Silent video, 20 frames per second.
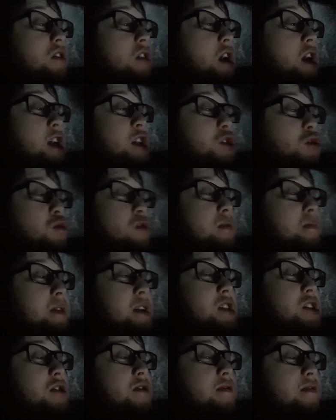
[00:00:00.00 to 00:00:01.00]
I sorted
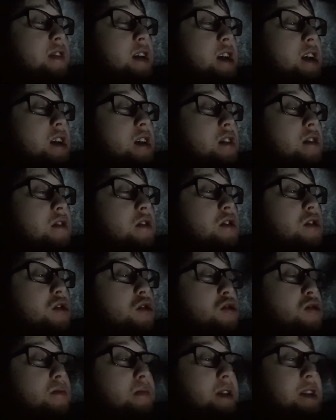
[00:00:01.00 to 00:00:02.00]
myself out,
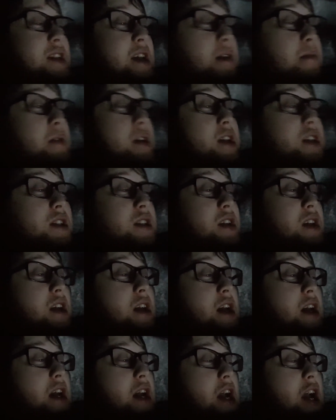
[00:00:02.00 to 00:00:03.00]
took my tablets.
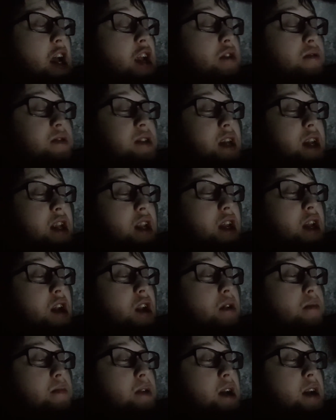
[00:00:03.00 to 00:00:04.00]
And I'm sitting here
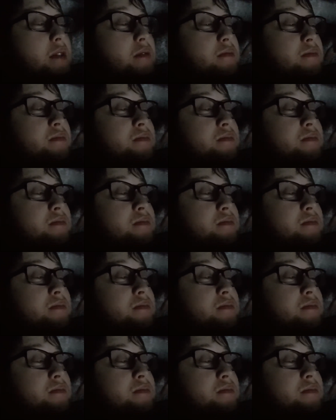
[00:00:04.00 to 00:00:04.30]
and I'm like,